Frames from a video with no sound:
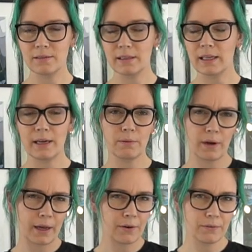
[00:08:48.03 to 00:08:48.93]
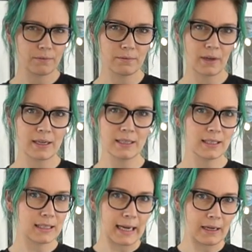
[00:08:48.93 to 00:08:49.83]
It's like, I don't
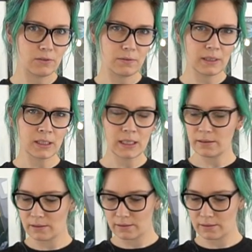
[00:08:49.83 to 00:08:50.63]
understand really.